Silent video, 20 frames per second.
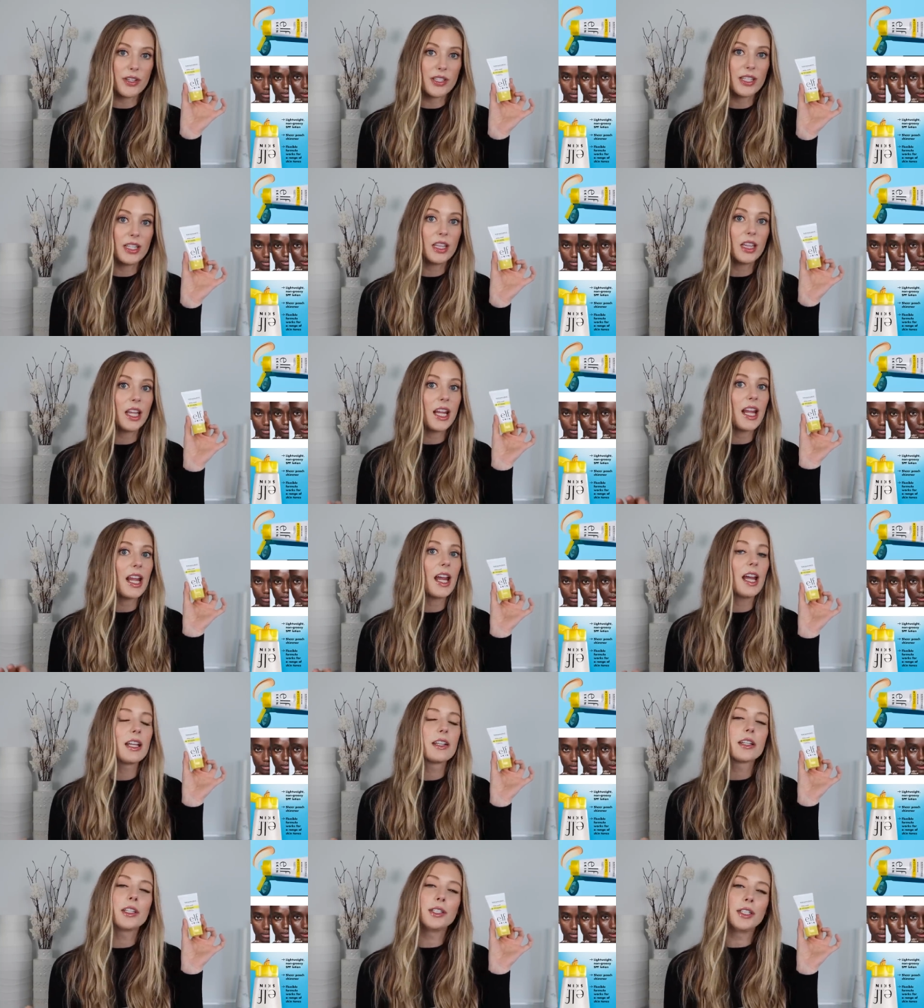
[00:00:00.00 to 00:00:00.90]
recently
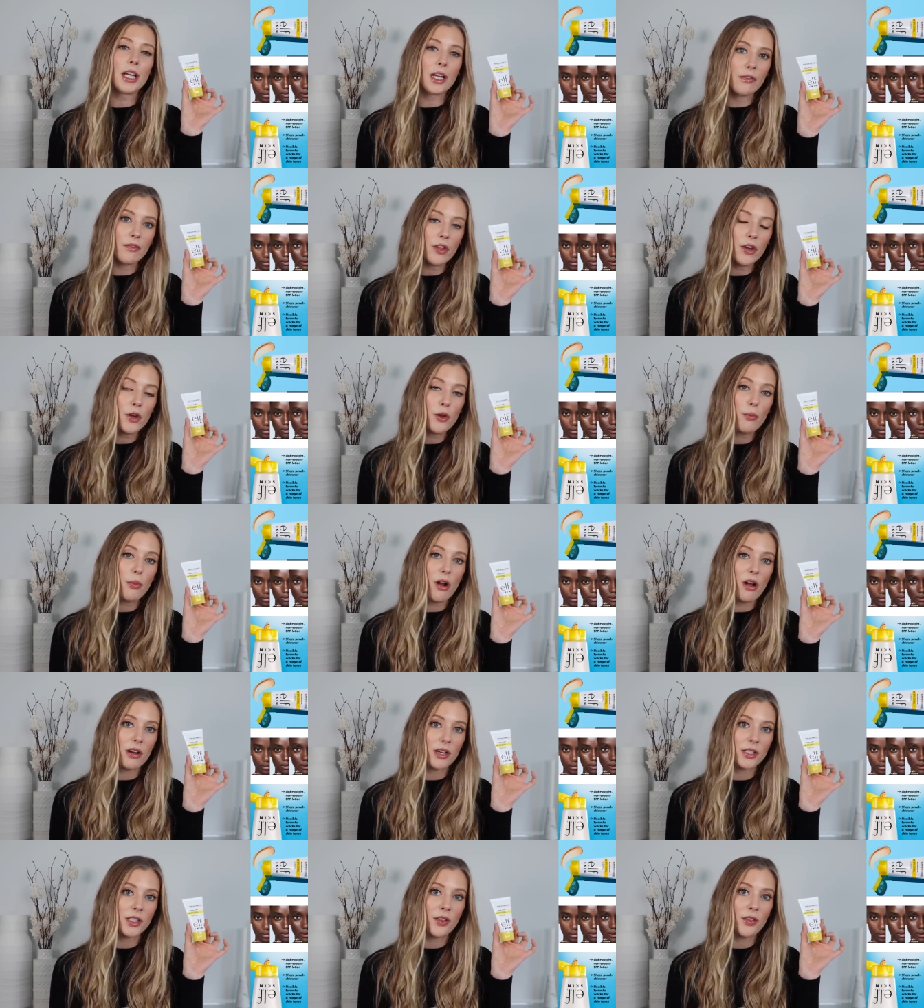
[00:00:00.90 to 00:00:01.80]
and a lot of the new
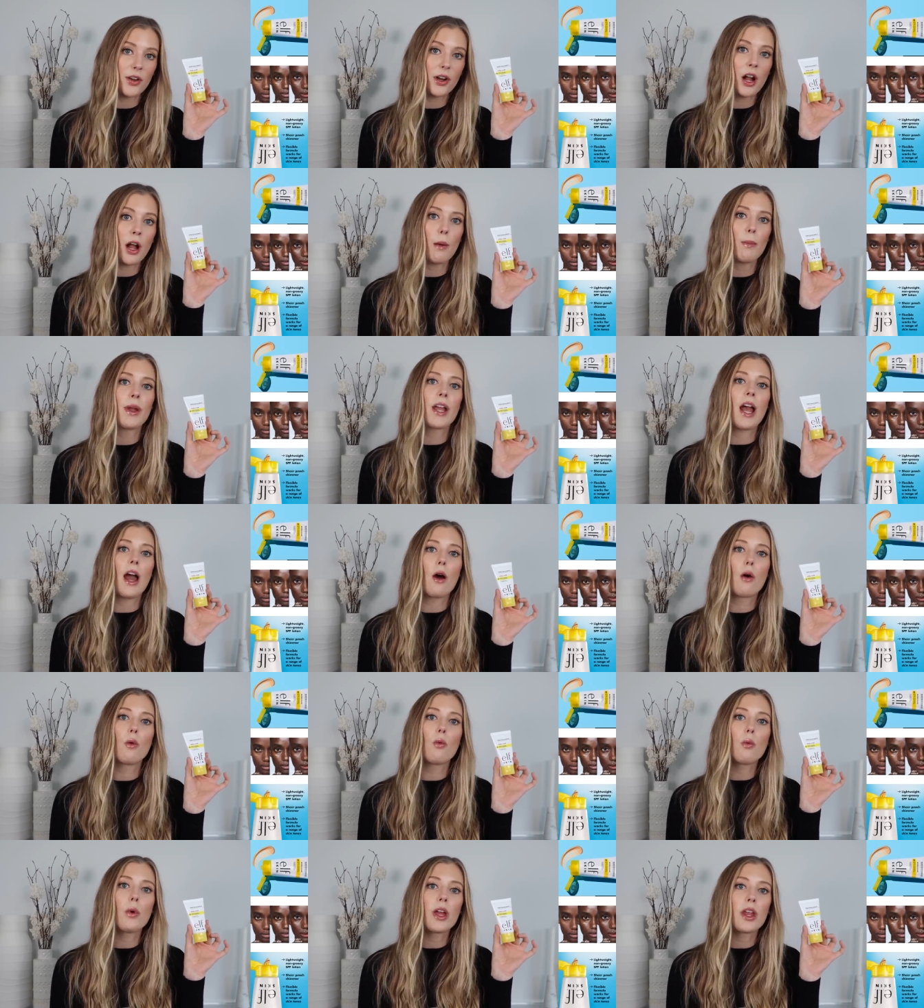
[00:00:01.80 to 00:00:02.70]
products that they're coming
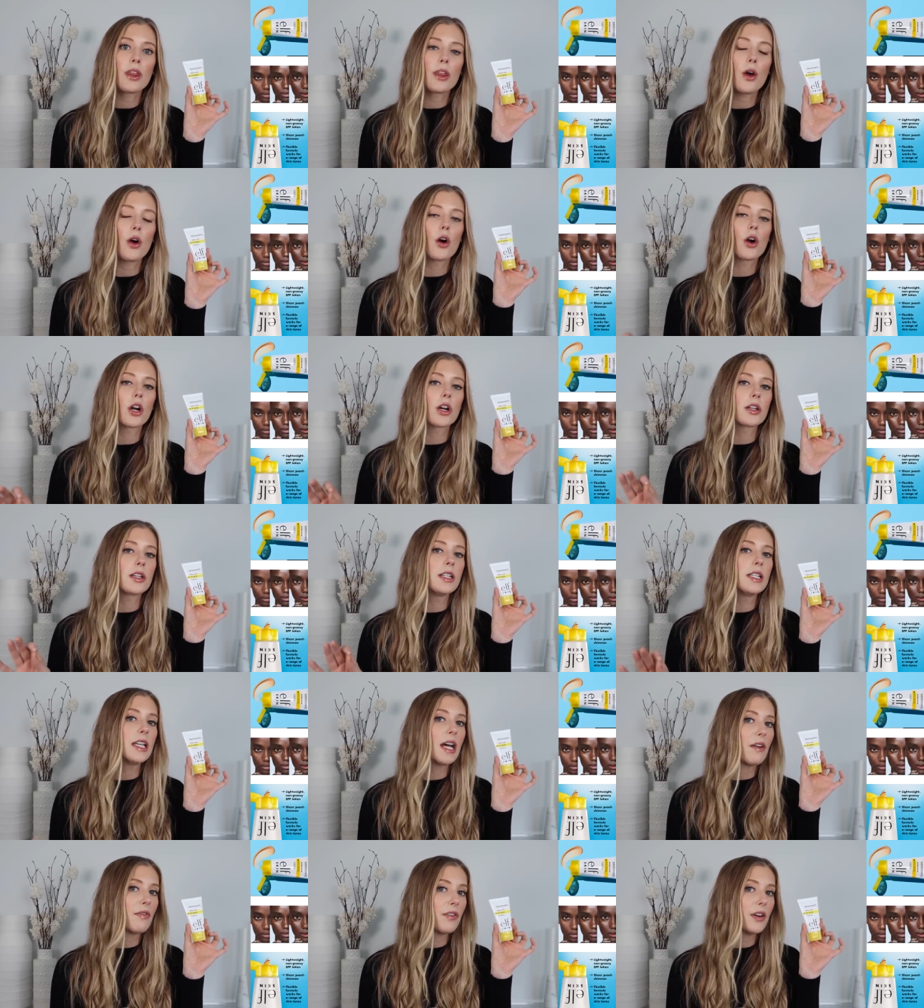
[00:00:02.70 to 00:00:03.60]
out with are
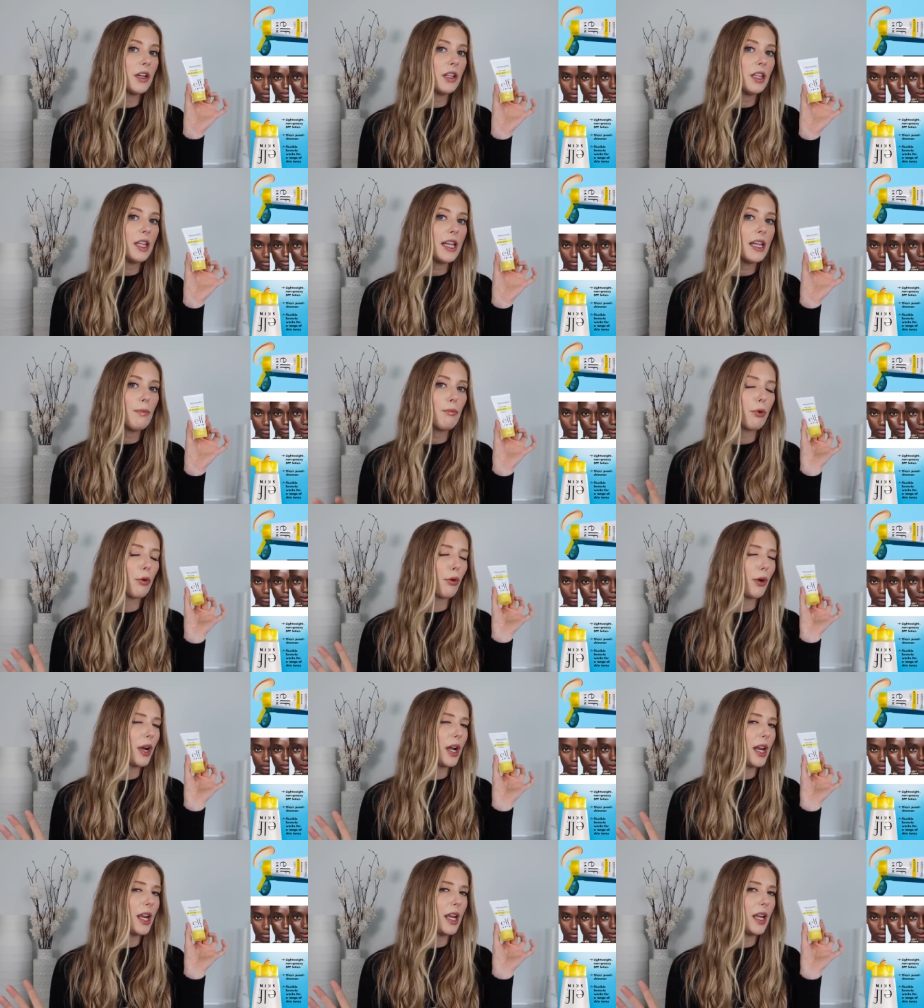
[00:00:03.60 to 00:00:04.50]
definitely
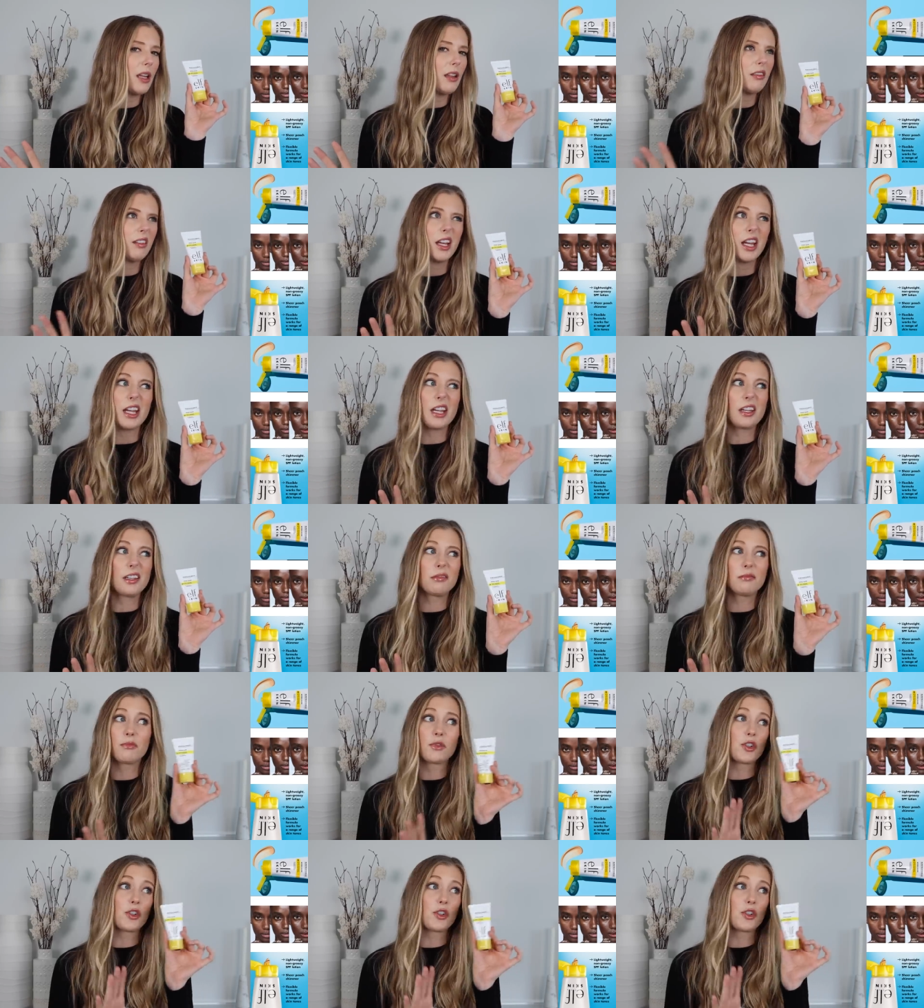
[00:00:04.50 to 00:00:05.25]
pretty like